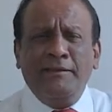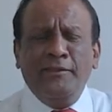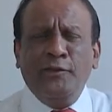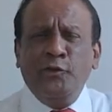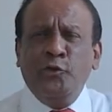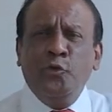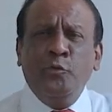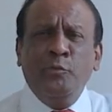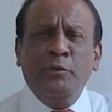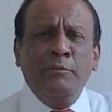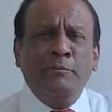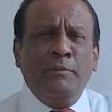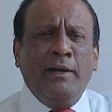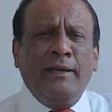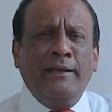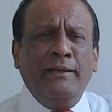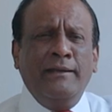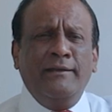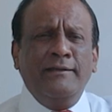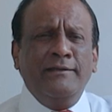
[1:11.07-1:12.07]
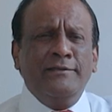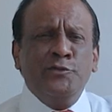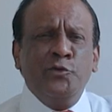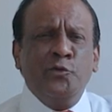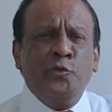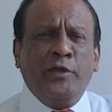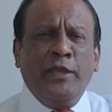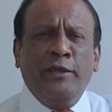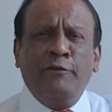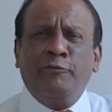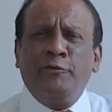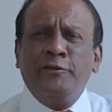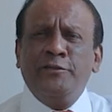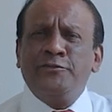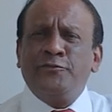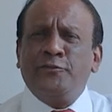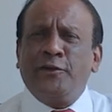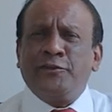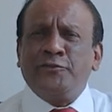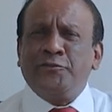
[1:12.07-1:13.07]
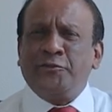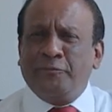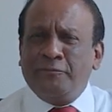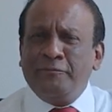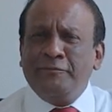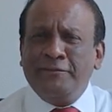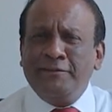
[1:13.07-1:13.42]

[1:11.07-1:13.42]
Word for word: The human mind is looking for distraction,